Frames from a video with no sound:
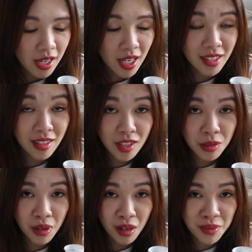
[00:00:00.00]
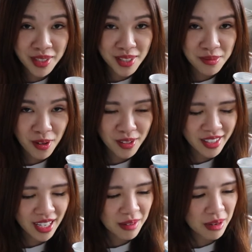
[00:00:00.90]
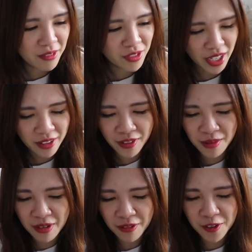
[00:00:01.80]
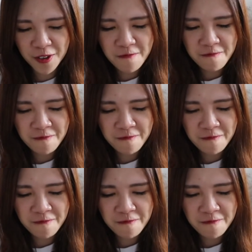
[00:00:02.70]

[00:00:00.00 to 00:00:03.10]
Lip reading: And this is probably the smallest cup I've drank from before.